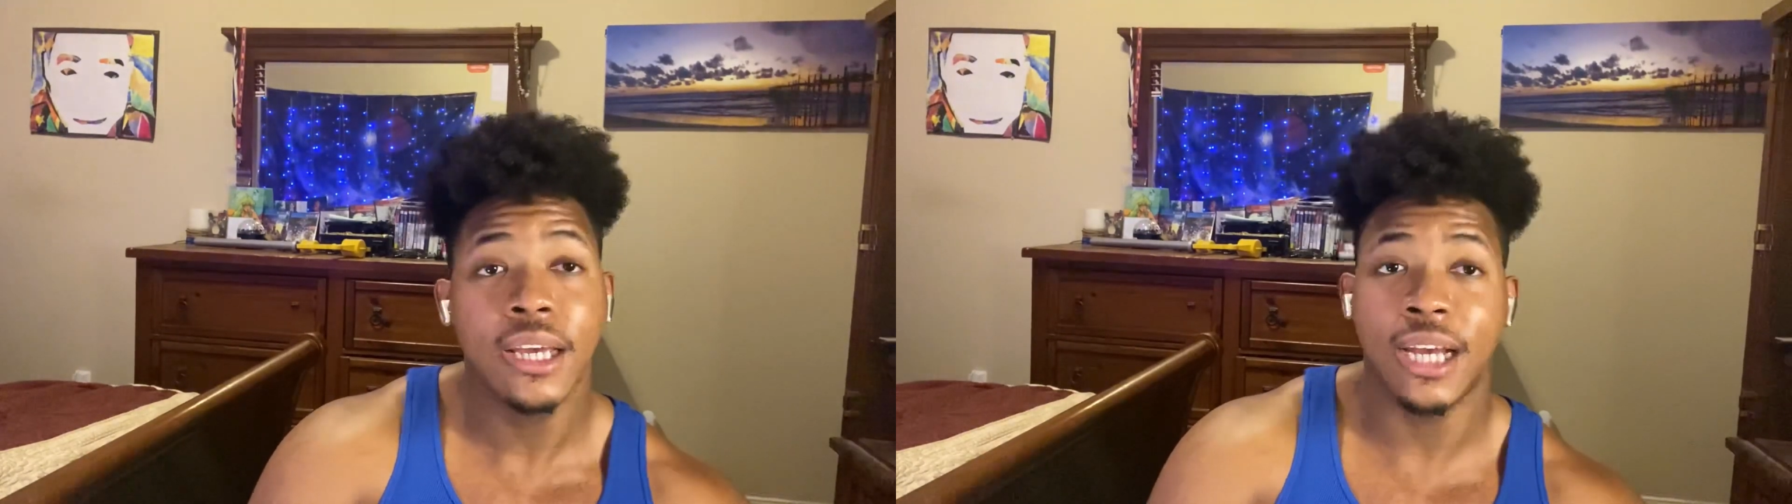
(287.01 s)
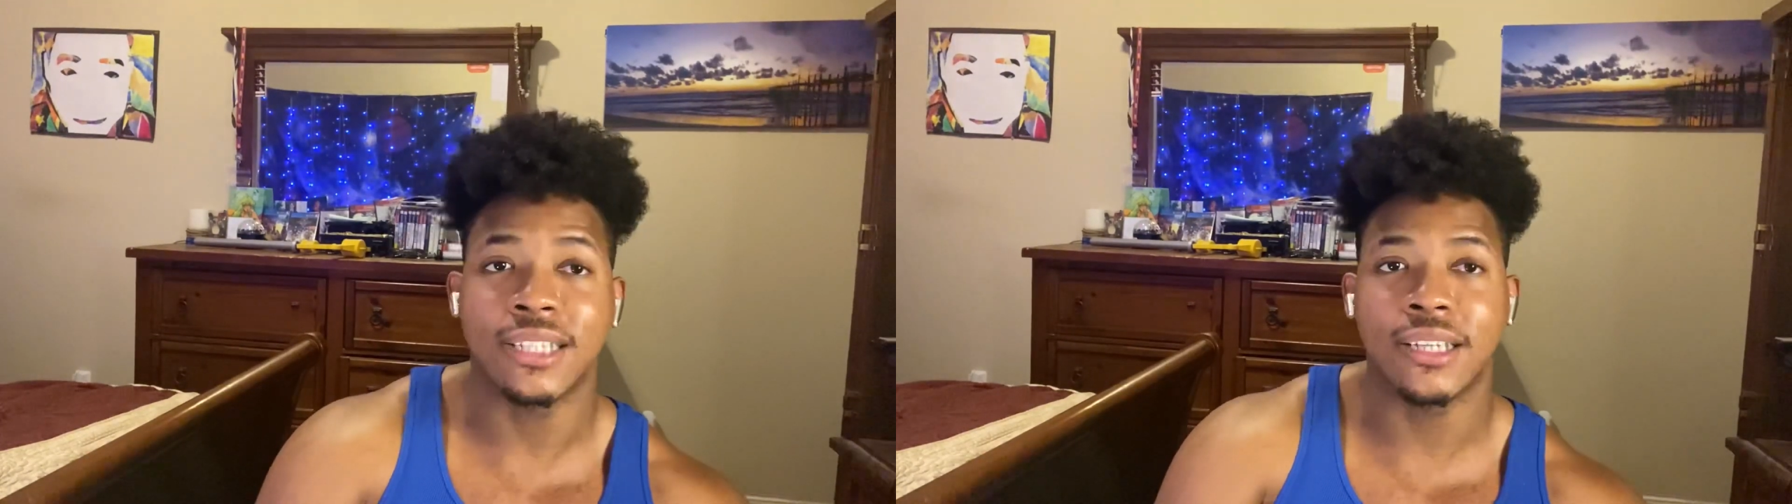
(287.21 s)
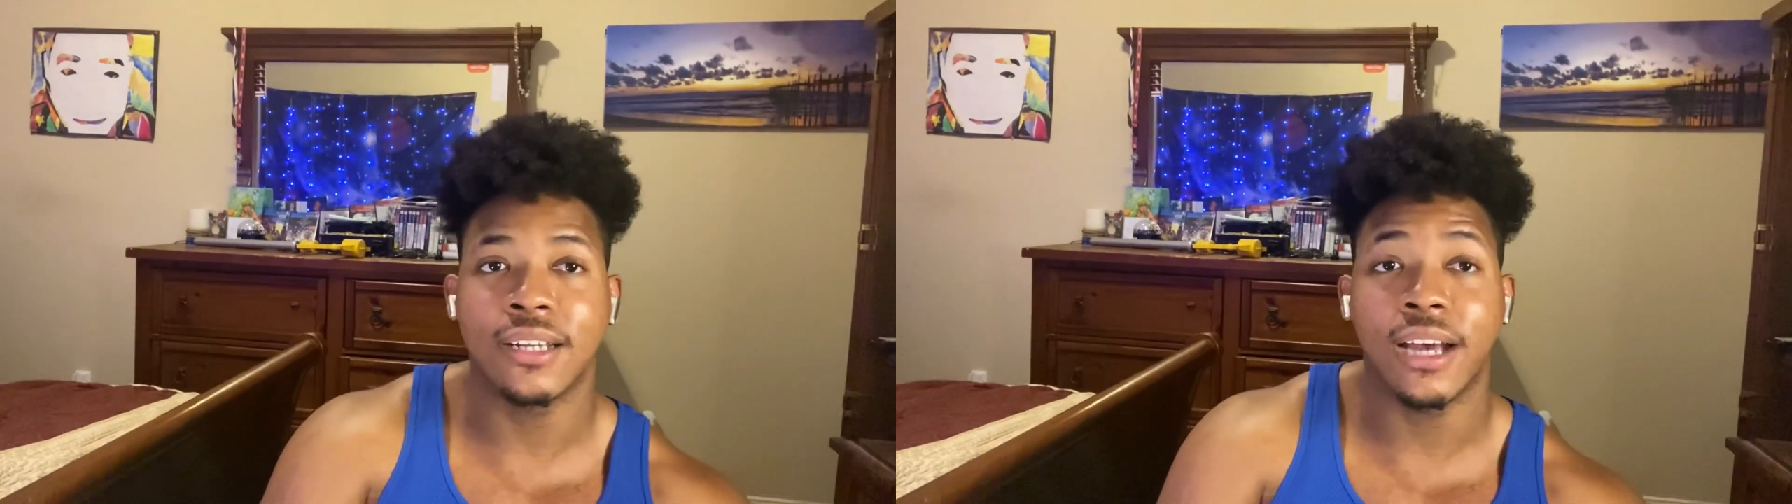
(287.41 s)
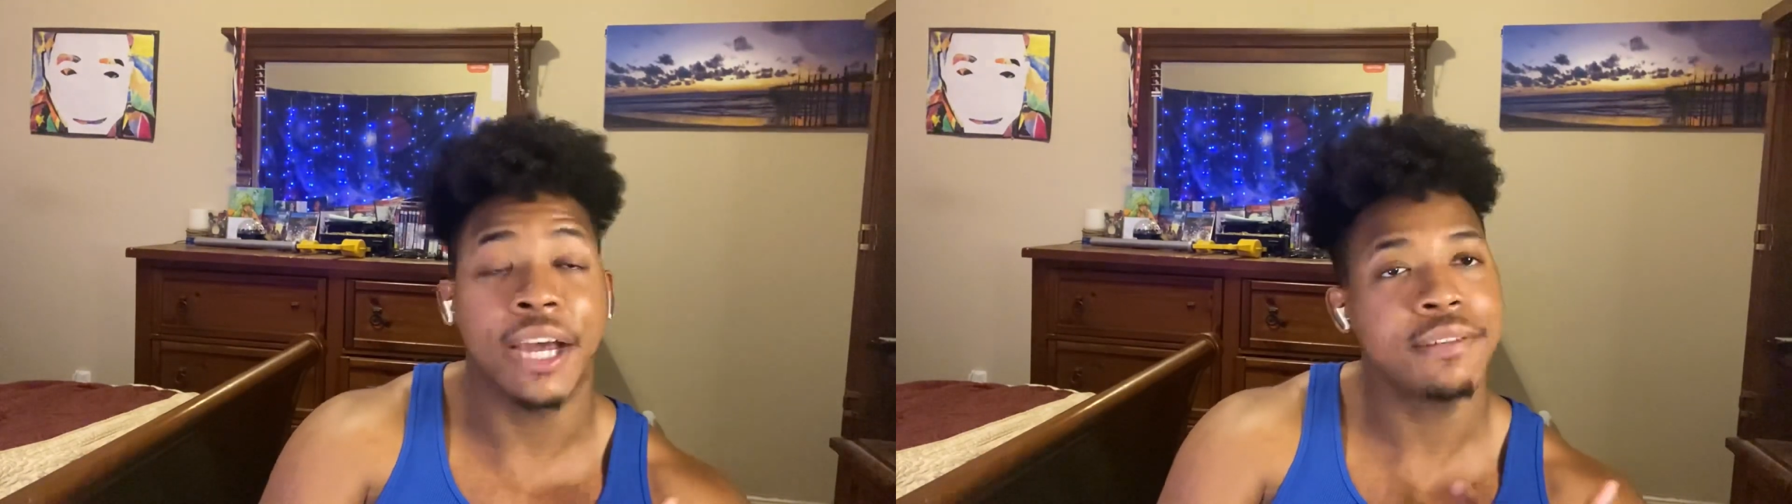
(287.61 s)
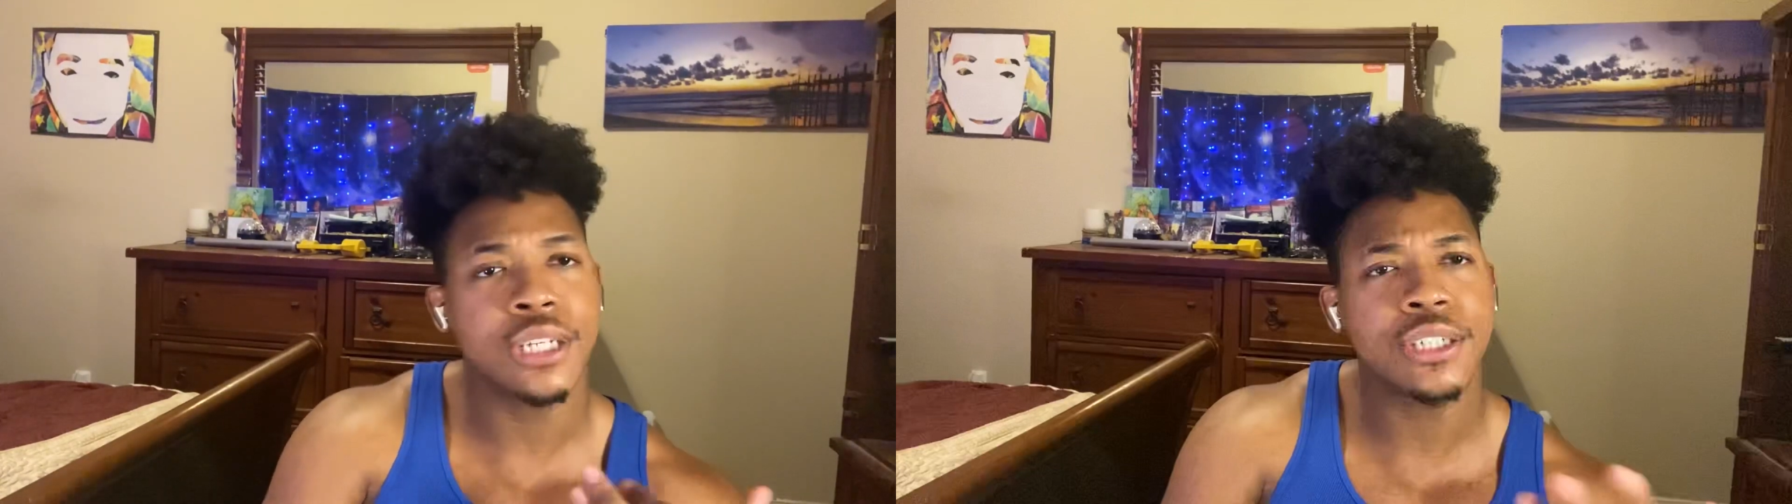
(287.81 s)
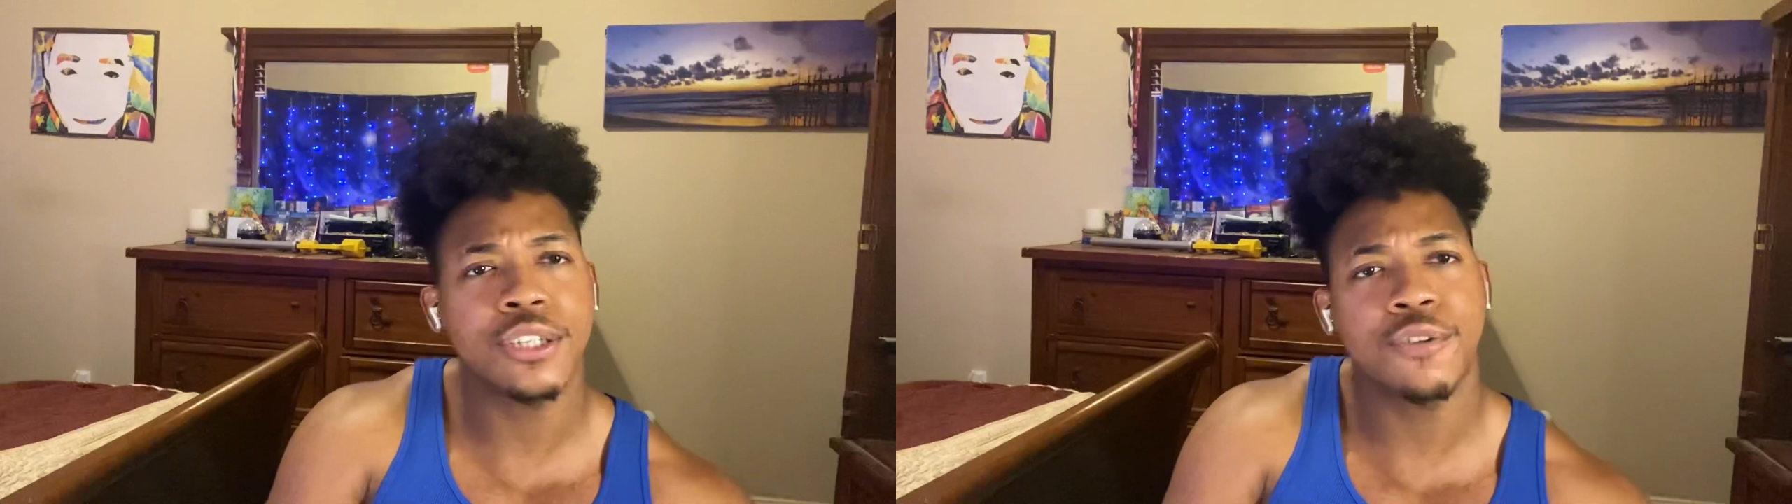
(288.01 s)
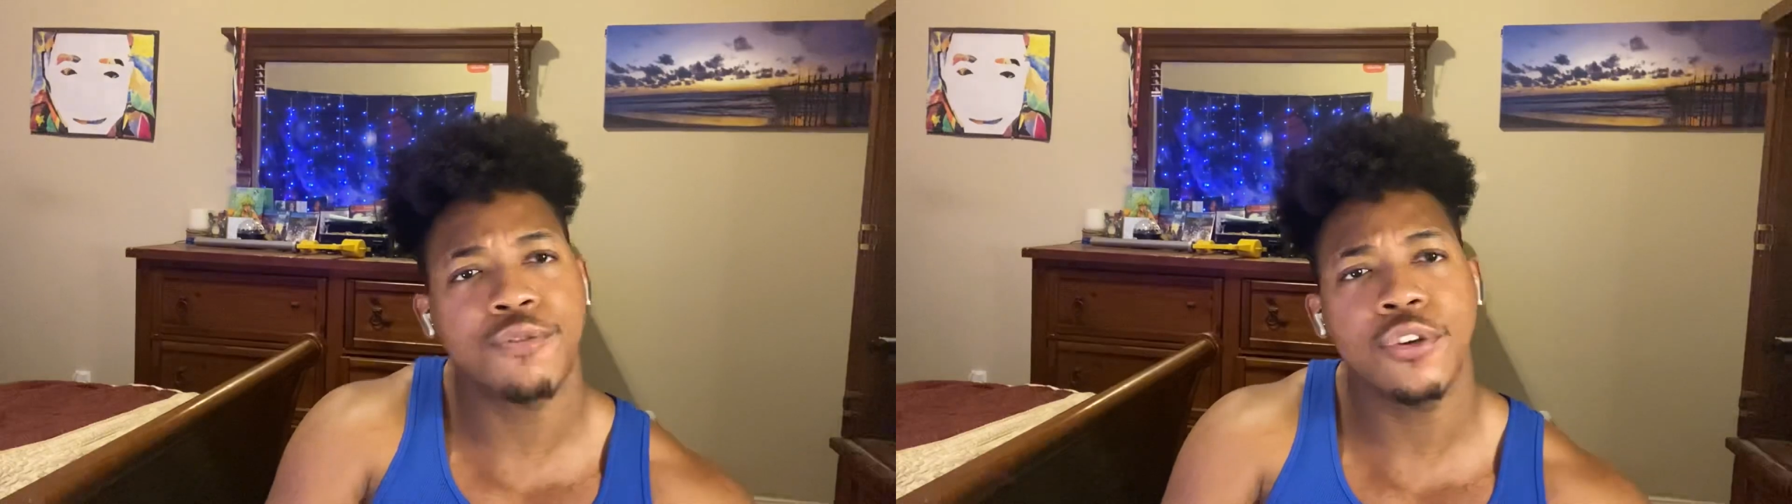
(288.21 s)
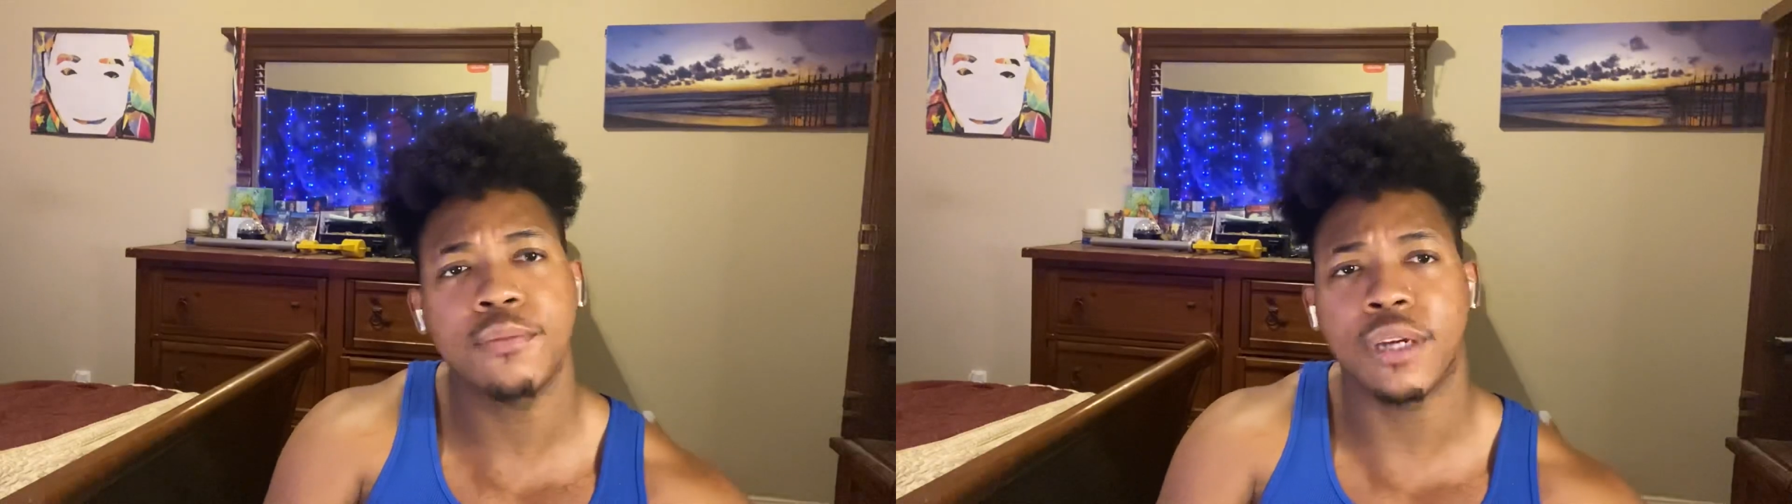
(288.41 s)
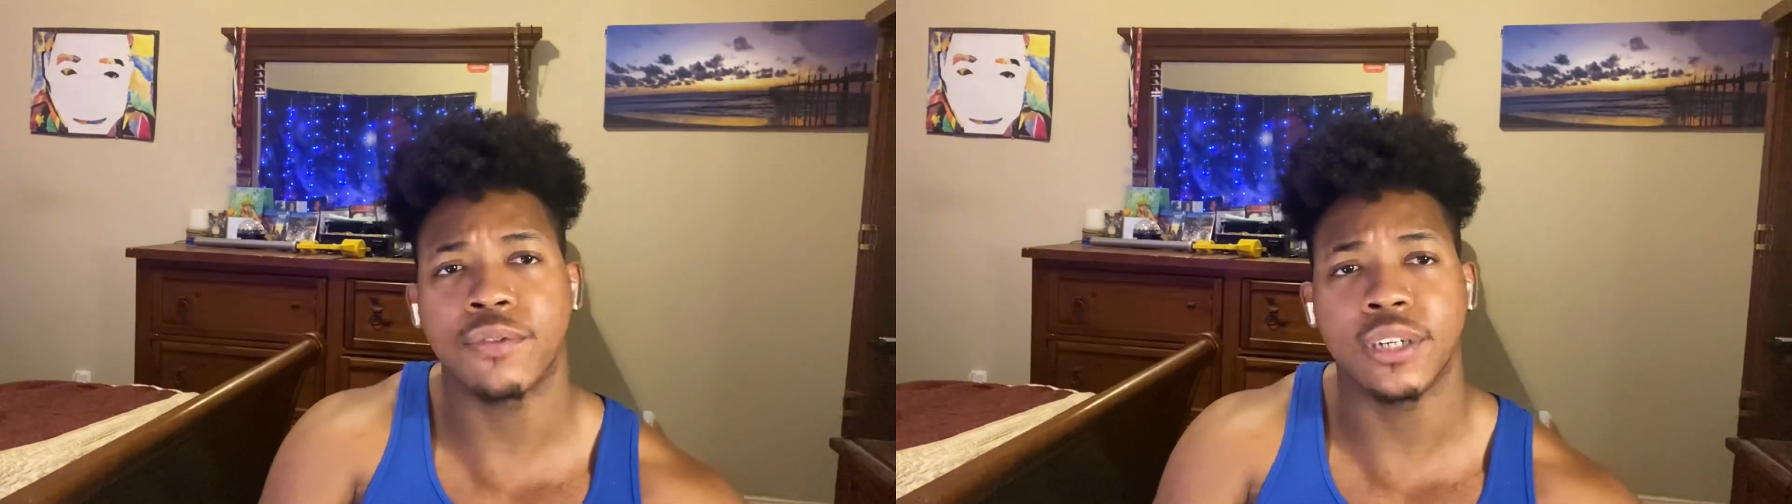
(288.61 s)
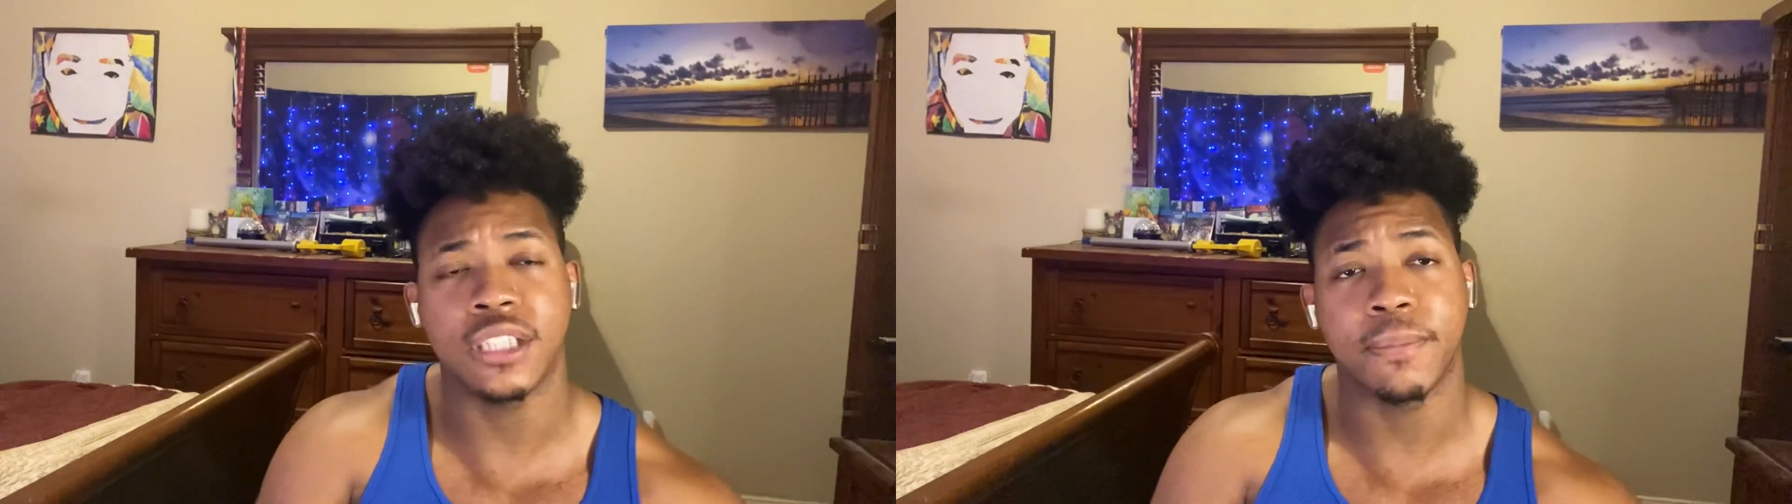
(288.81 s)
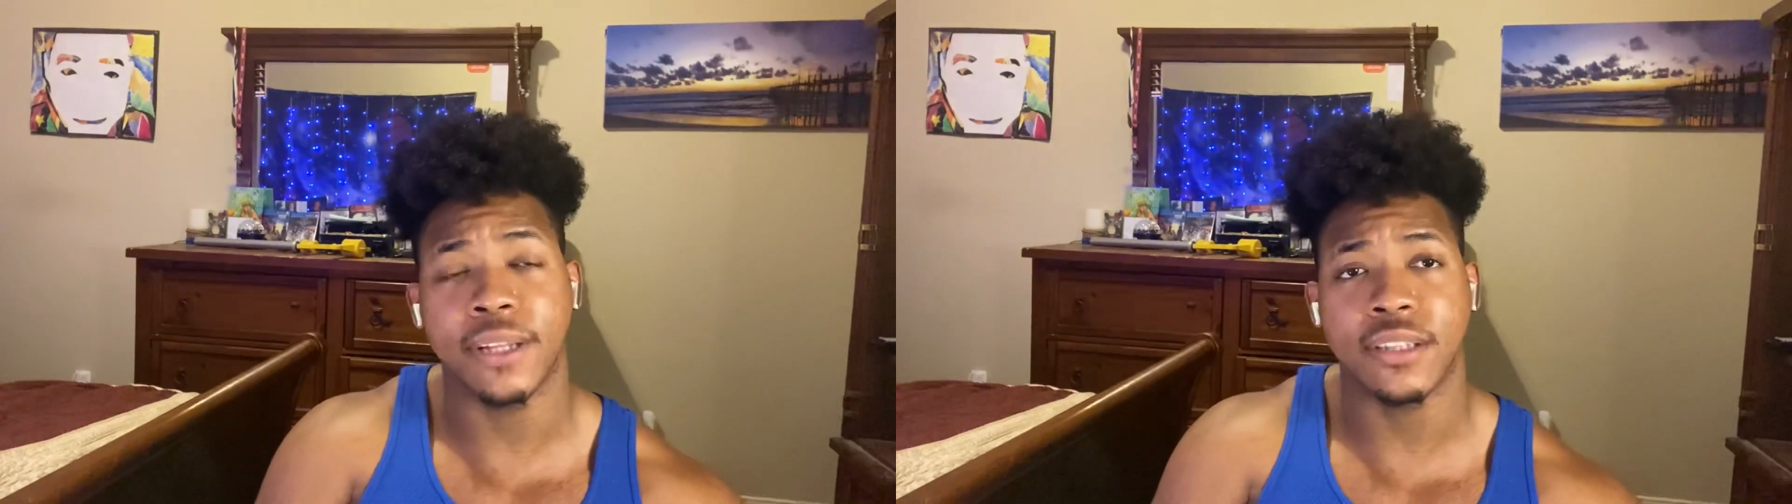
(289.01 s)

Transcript: As in, I've talked to a few of my friends about